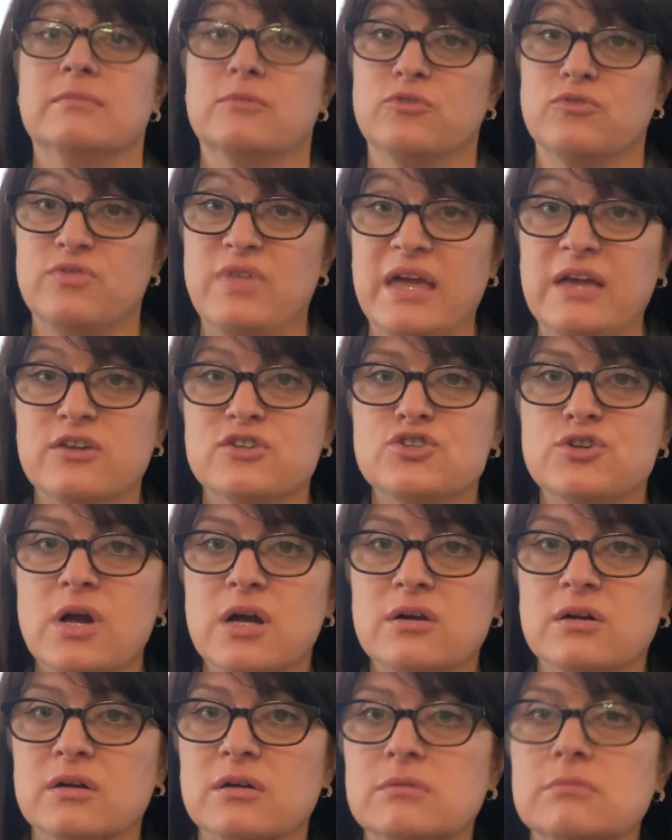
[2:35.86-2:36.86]
Thank a
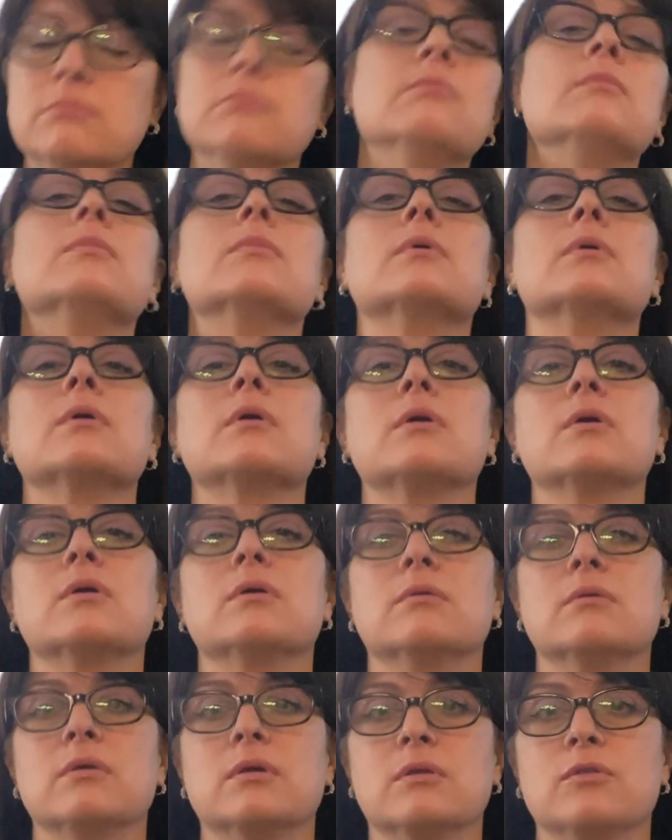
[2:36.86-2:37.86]
trucker.
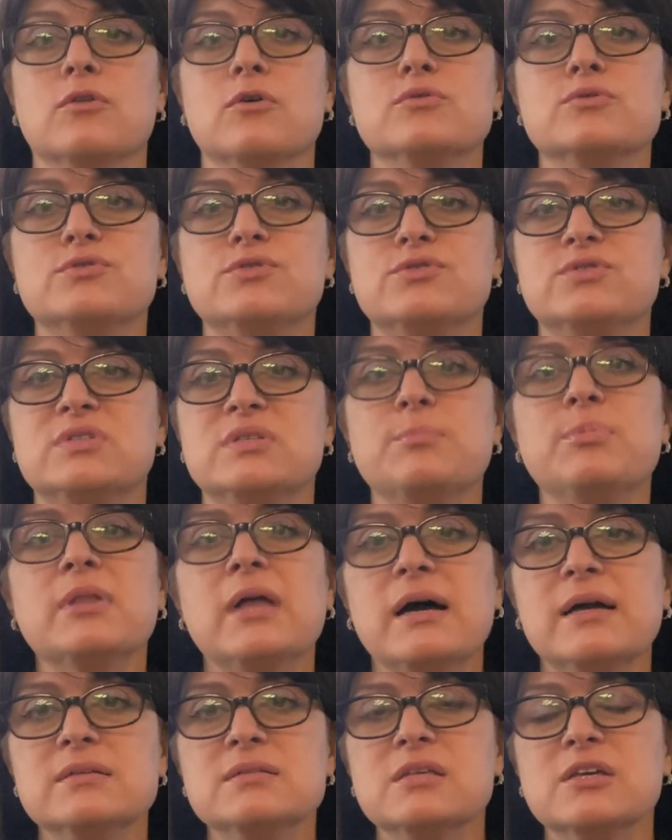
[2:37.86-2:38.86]
Those
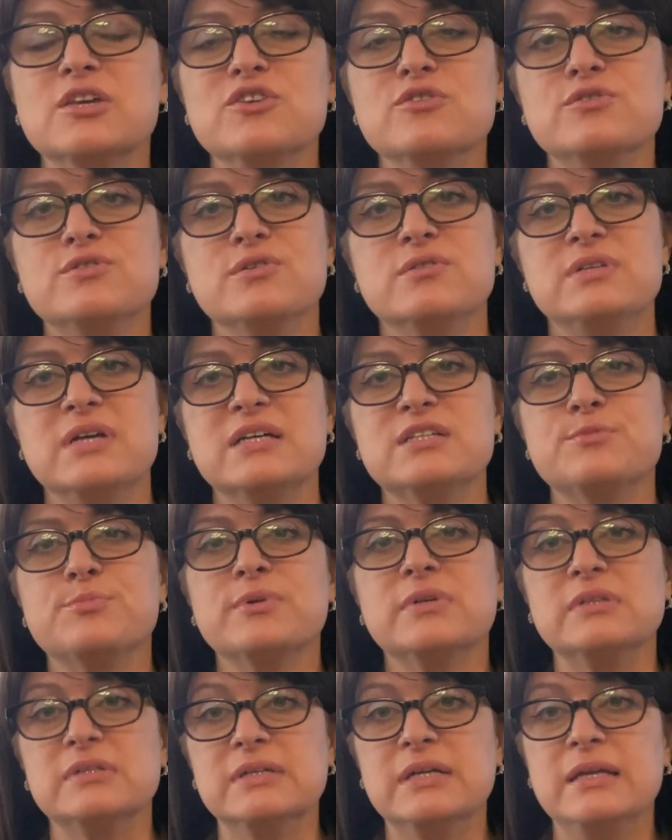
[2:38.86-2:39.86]
supplies that you so
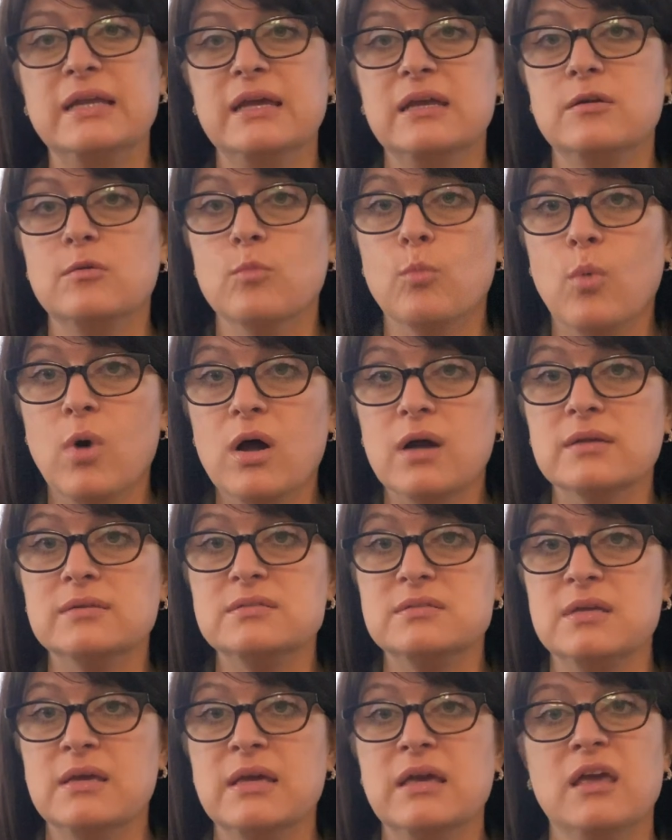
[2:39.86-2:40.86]
desperately need and
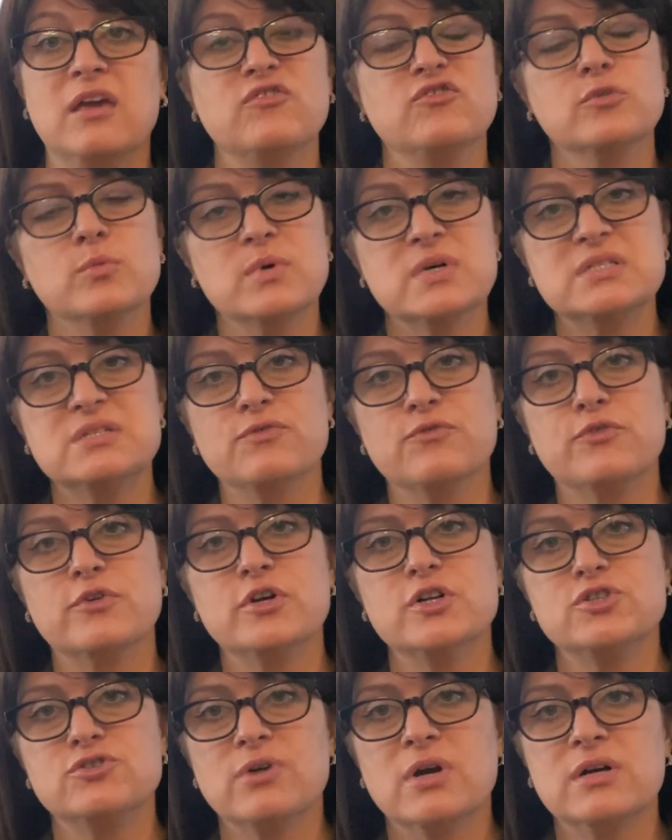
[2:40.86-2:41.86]
want, if it wasn't for
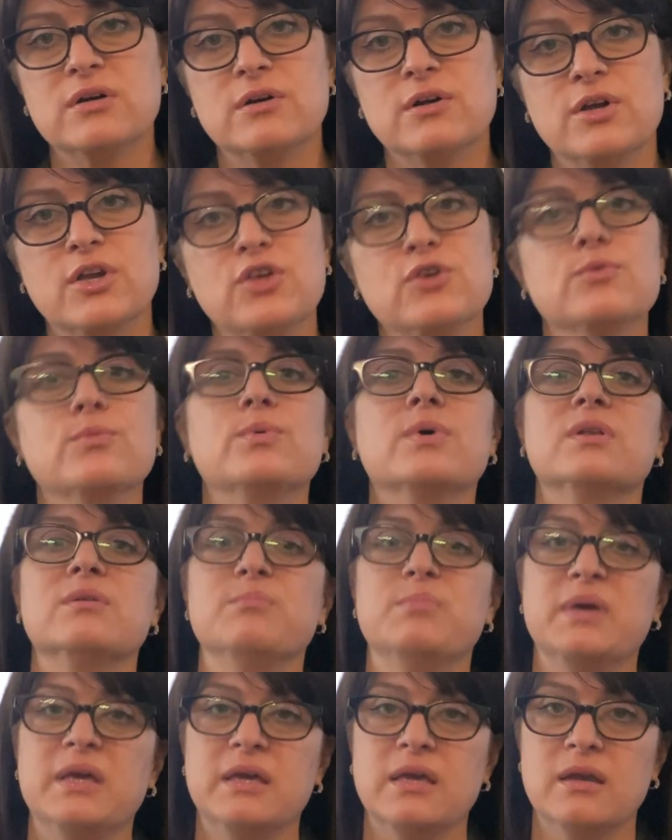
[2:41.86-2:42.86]
a trucker, you wouldn't
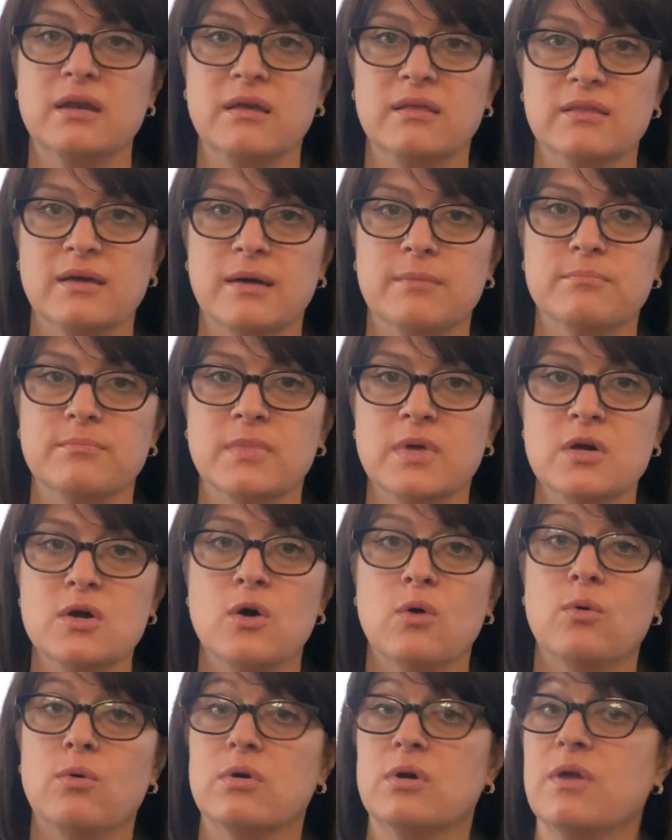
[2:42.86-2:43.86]
be getting them.
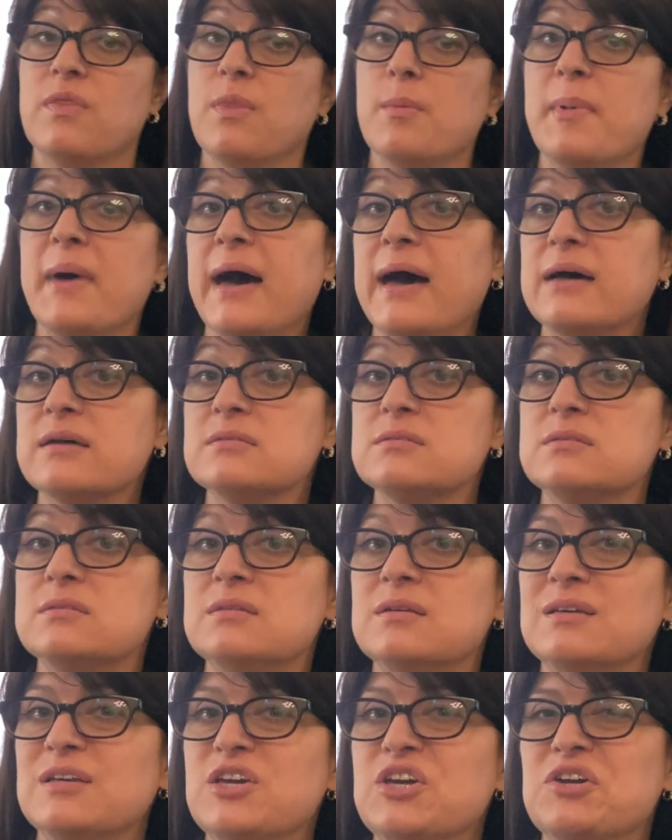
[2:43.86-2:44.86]
Or in the
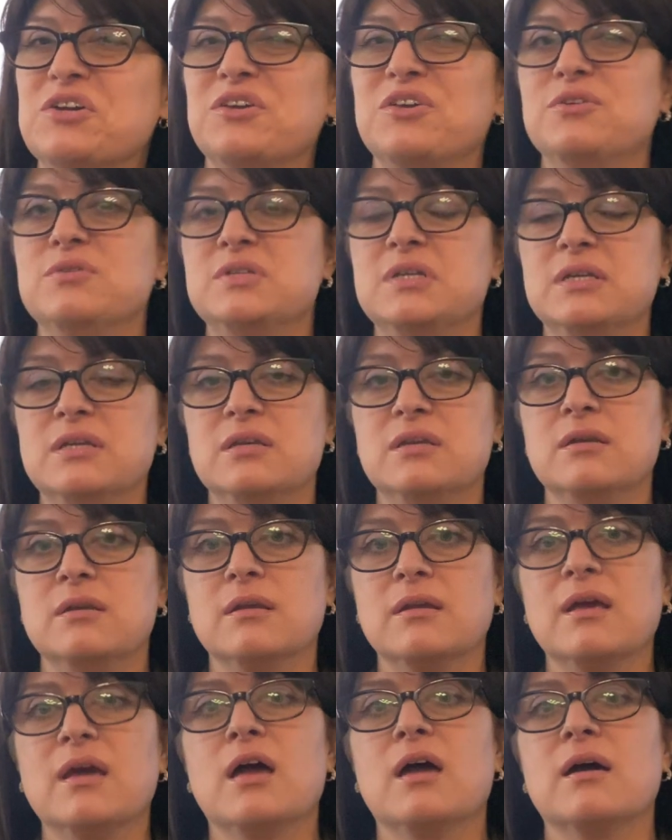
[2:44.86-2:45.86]
past, you didn't
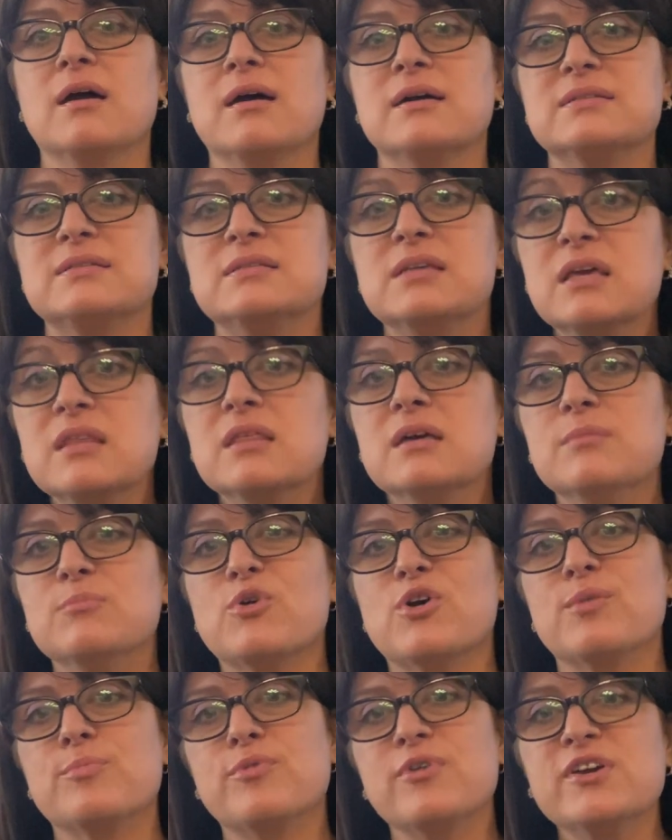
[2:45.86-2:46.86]
see them
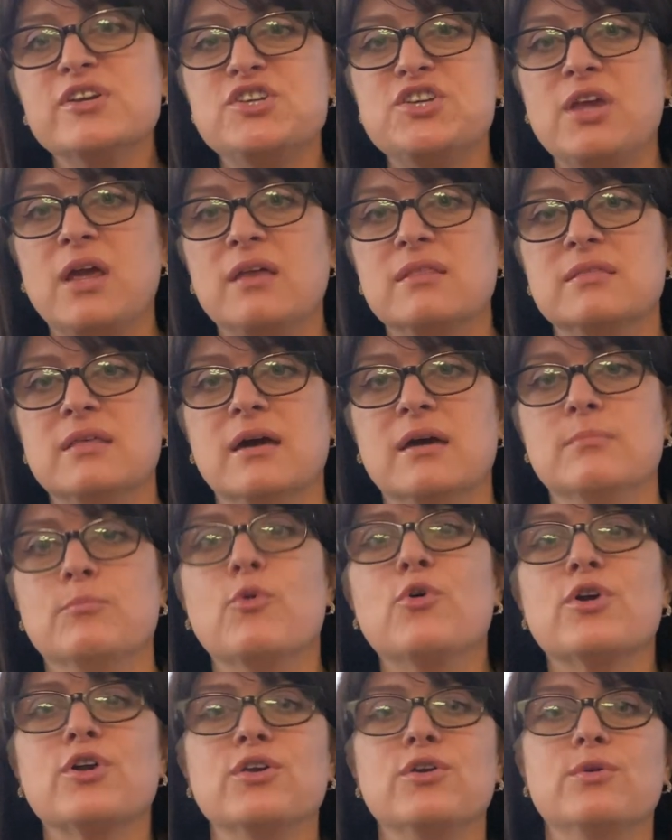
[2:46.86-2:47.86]
or appreciate them,
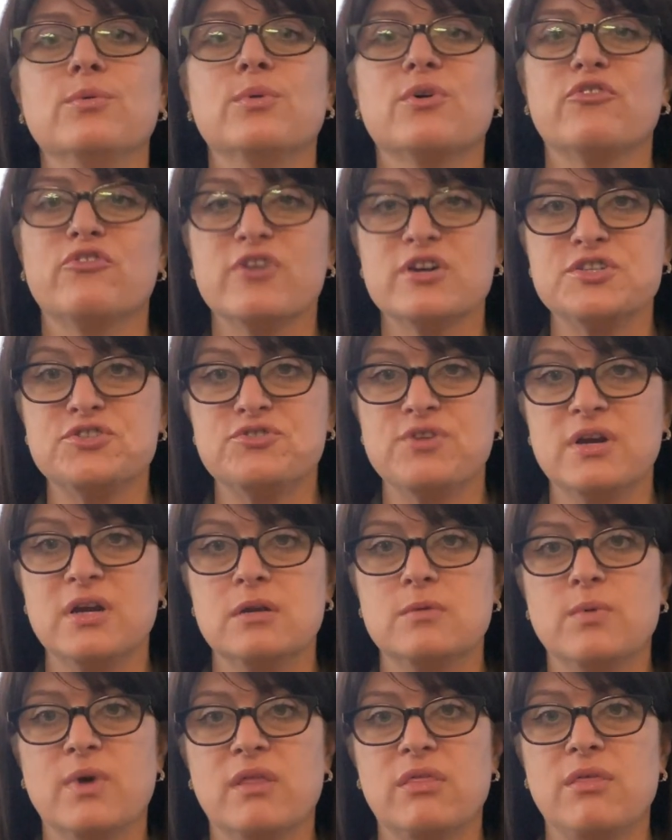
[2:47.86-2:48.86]
or you were
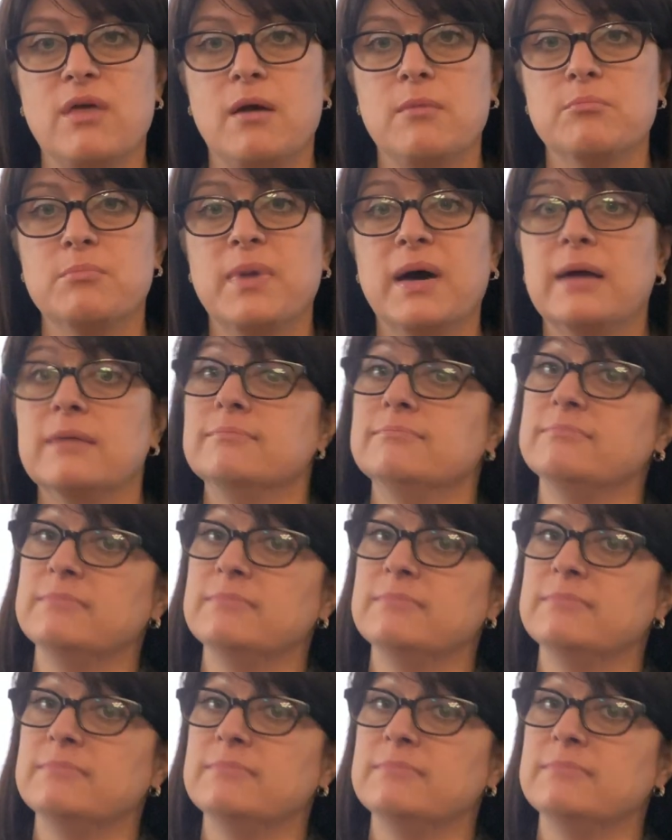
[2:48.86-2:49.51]
frustrated with them, but